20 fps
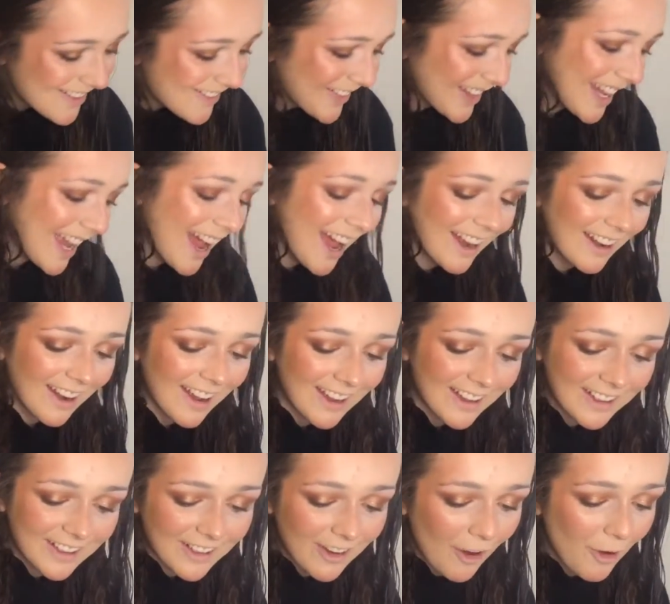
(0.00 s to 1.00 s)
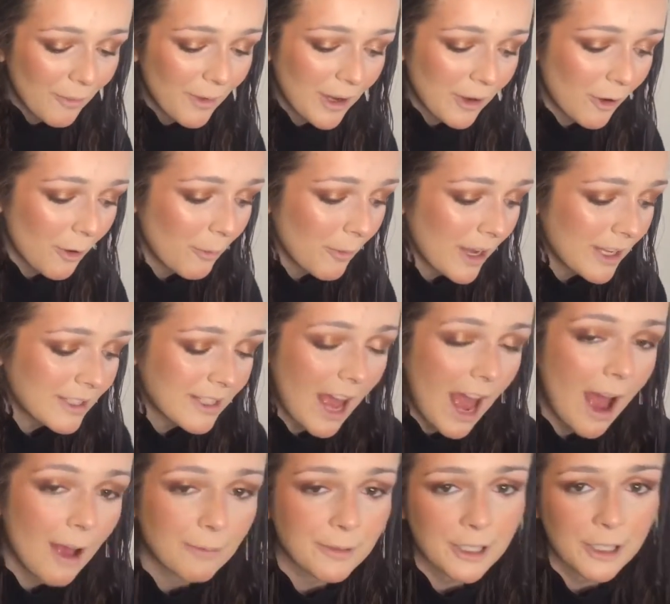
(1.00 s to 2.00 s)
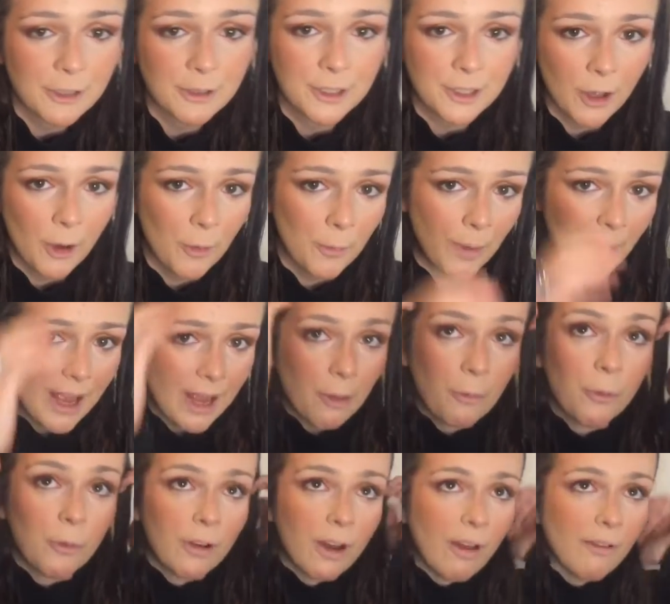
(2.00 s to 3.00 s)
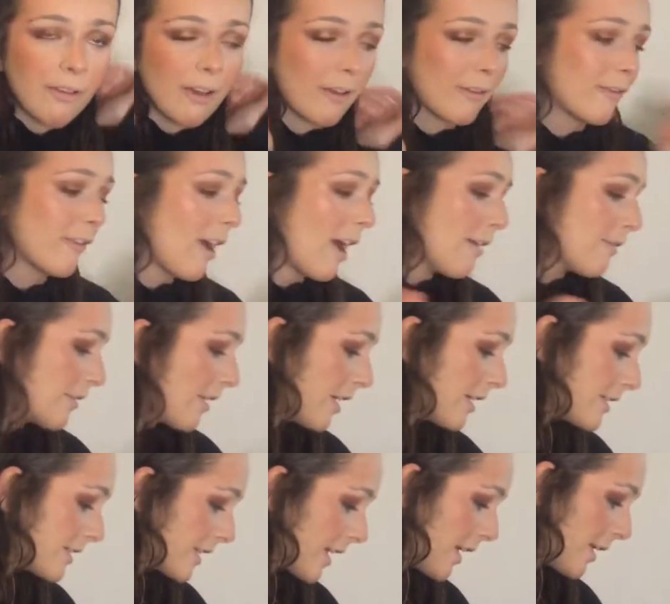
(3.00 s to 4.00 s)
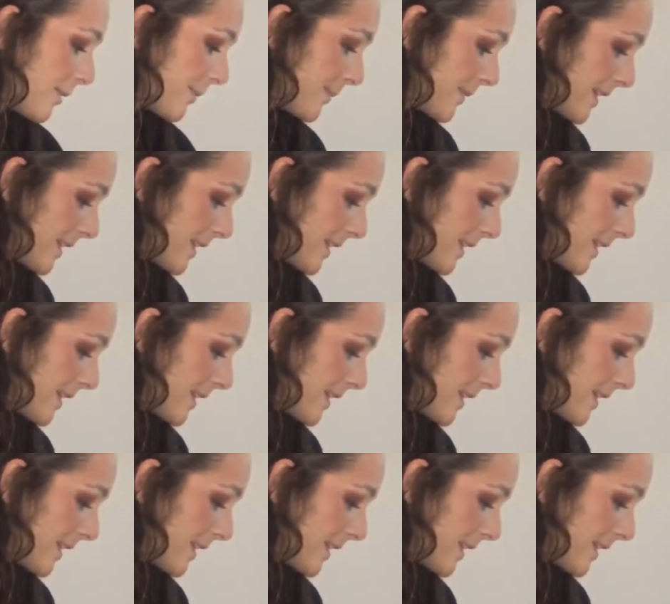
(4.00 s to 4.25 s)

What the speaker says: But yeah, like, oh my God, my absolute soulmate, will love her forever, so.